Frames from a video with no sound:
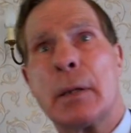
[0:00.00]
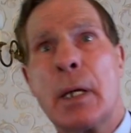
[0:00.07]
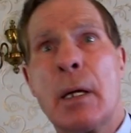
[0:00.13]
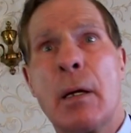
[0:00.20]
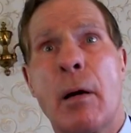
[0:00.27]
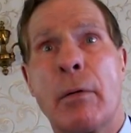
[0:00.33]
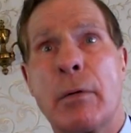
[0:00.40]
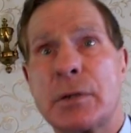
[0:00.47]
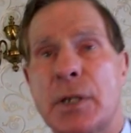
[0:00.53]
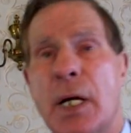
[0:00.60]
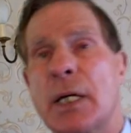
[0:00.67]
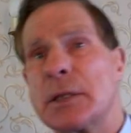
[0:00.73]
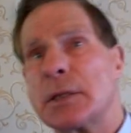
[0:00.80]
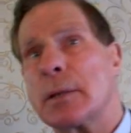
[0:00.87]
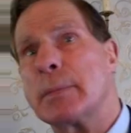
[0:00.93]
Yeah, I
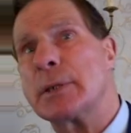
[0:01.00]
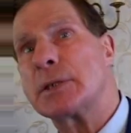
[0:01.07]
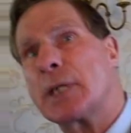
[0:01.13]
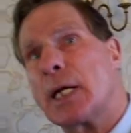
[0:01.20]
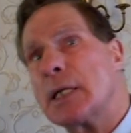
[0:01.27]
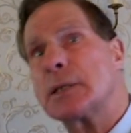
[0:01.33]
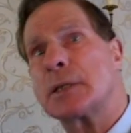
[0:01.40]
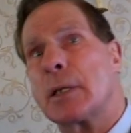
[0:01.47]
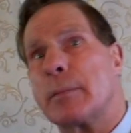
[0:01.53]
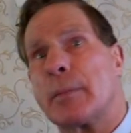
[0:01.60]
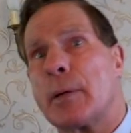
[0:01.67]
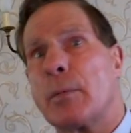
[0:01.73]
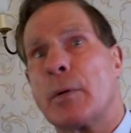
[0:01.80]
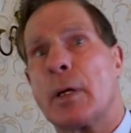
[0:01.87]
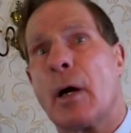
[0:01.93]
challenged him and challenged him.
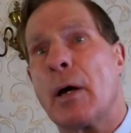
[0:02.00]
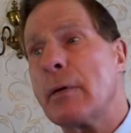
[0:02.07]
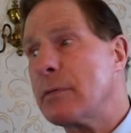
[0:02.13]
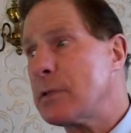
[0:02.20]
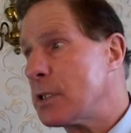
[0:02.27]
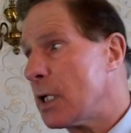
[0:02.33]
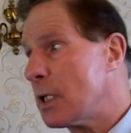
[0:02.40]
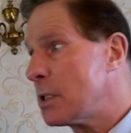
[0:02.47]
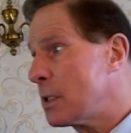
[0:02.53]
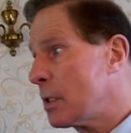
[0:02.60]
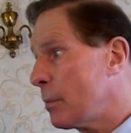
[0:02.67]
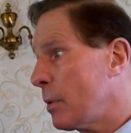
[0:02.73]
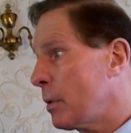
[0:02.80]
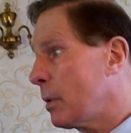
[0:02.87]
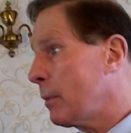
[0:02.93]
But I even challenged
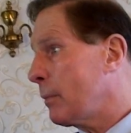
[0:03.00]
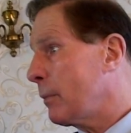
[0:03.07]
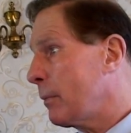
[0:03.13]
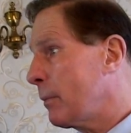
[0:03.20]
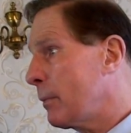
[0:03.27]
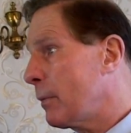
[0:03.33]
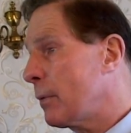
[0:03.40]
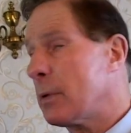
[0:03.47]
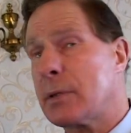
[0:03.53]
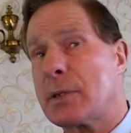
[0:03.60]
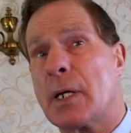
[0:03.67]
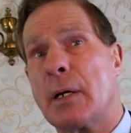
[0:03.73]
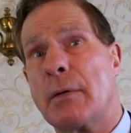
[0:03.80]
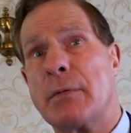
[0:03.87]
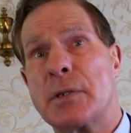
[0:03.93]
him on
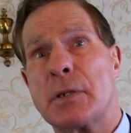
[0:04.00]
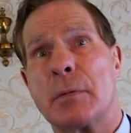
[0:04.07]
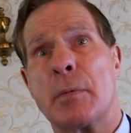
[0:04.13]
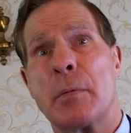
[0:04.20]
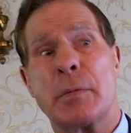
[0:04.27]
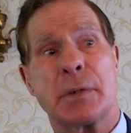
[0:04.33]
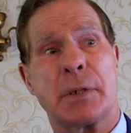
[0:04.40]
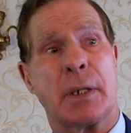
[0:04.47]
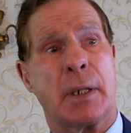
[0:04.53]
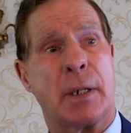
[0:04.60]
television. What was it?